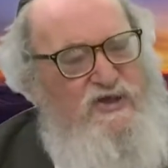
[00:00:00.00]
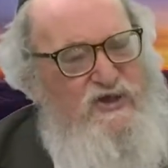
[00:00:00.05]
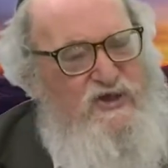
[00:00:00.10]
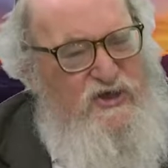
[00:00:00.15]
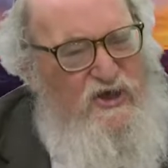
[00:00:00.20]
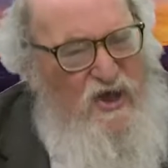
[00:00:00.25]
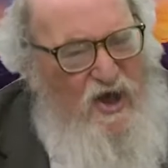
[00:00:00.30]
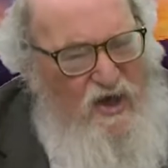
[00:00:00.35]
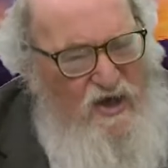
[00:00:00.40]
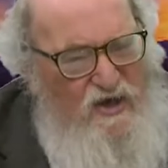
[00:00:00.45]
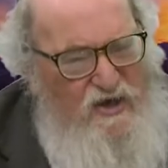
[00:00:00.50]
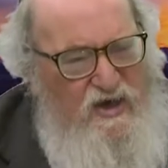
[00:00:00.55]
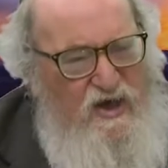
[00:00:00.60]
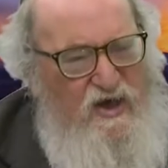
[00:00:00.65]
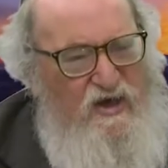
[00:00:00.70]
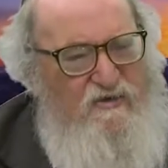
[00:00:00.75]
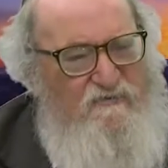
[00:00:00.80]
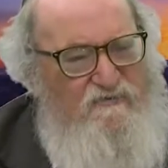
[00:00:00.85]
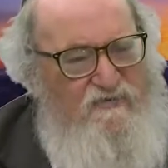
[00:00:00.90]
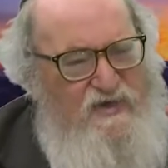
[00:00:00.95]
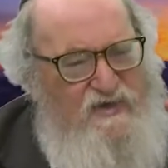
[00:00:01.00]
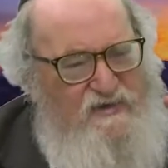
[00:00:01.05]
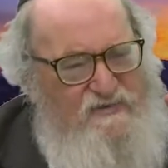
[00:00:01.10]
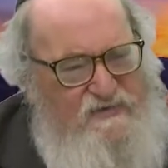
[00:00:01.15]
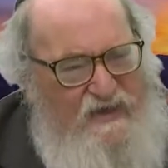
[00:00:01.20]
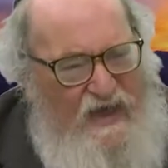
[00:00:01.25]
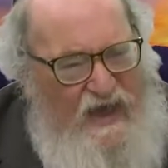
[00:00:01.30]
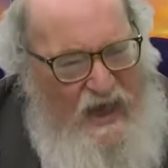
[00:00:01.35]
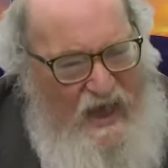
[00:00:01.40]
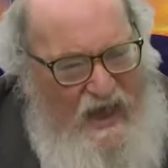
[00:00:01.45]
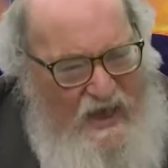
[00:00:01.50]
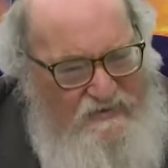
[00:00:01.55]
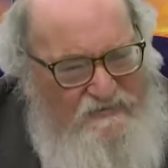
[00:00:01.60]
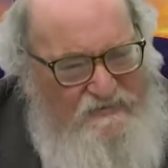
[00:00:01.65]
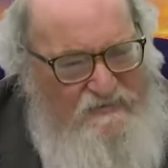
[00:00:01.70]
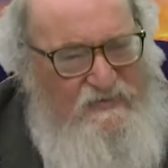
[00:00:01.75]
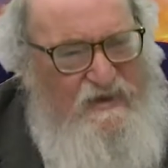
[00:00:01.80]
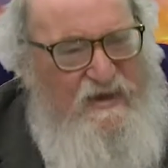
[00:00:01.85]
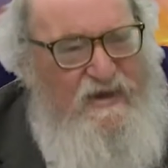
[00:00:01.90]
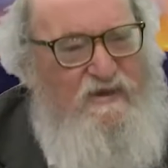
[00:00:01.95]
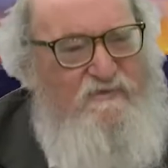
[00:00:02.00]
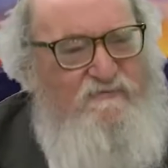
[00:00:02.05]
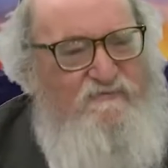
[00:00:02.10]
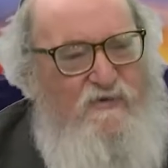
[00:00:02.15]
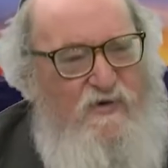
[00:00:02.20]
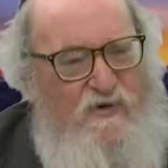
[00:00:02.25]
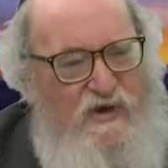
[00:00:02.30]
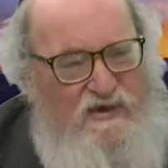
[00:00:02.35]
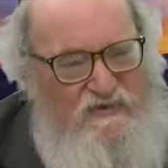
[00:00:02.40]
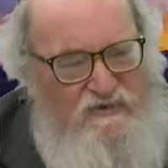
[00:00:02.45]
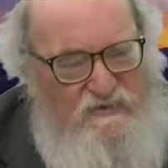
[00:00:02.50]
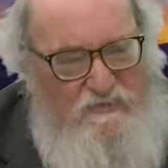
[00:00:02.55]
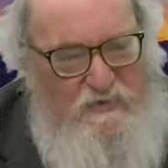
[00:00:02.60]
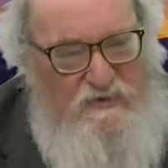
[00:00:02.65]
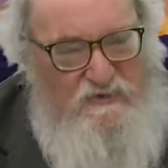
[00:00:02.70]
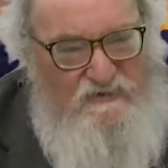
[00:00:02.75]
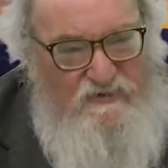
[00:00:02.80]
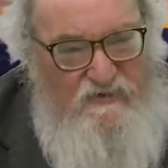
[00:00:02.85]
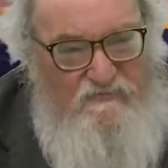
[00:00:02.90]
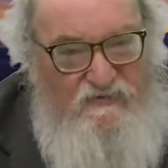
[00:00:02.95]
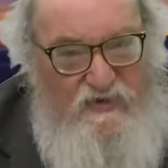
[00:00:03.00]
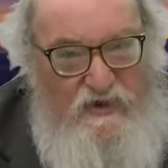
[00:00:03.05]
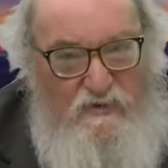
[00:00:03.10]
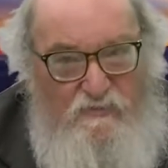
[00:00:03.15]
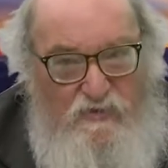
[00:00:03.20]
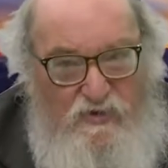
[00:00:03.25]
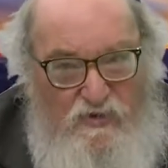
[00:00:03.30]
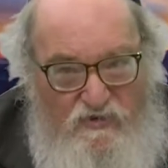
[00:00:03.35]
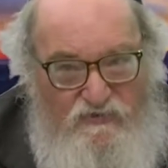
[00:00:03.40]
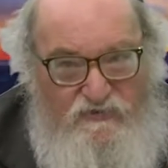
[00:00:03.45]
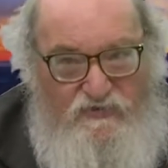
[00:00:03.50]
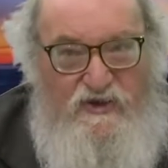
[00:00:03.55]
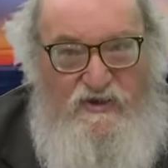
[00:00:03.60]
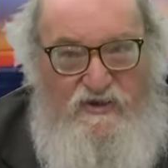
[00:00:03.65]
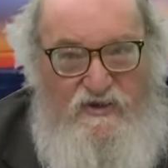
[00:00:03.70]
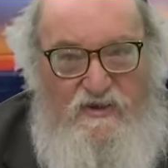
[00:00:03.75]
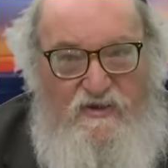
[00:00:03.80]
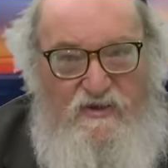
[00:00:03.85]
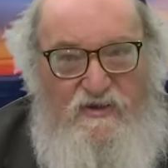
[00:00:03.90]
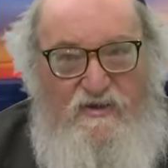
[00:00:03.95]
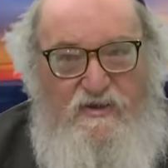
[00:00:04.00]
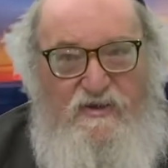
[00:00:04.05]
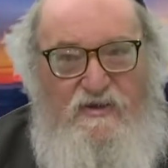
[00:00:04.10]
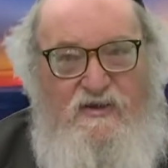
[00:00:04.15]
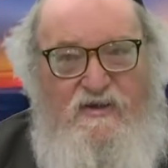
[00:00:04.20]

Yayav is asking for a specific person,